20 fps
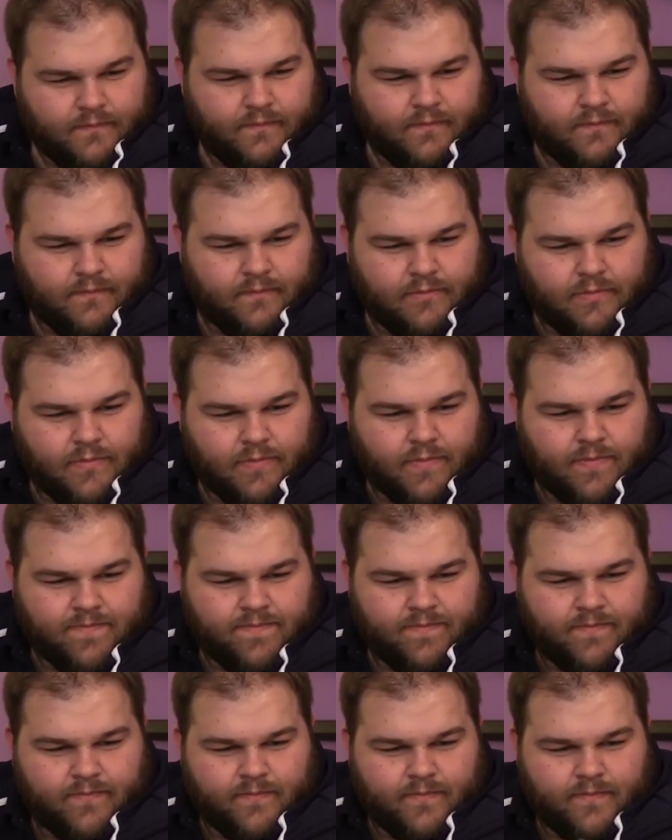
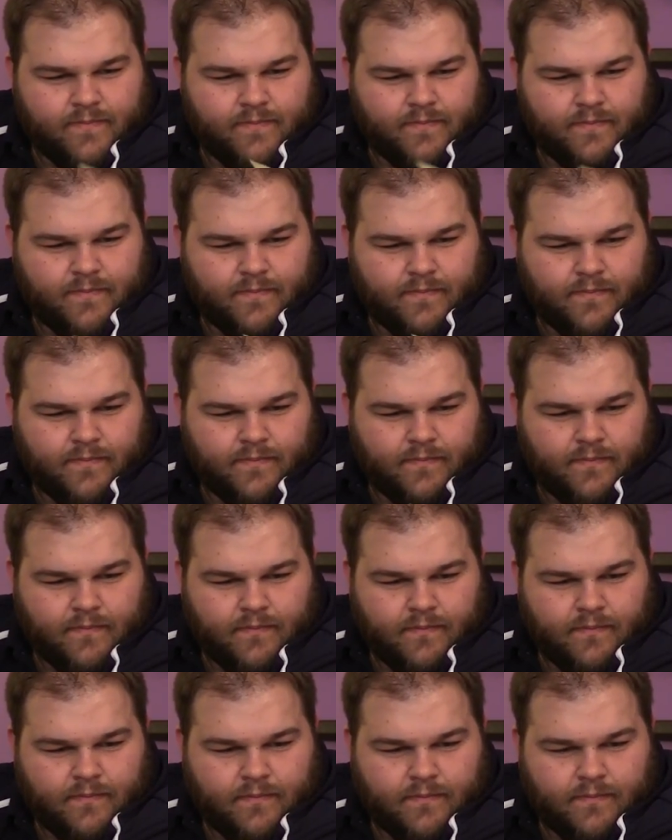
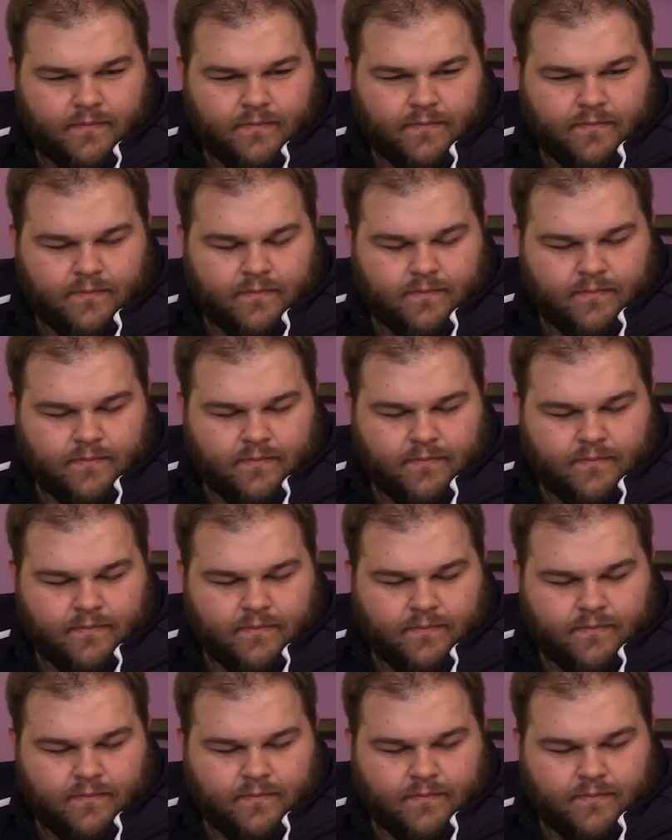(silent)